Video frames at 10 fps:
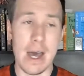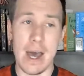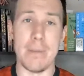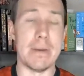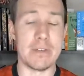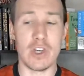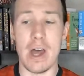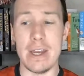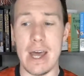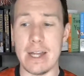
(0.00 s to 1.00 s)
I mean, I'm
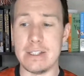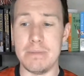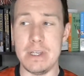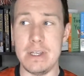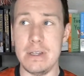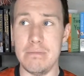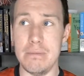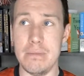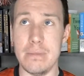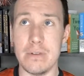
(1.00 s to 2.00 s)
trying
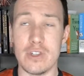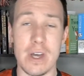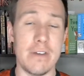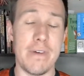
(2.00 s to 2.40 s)
to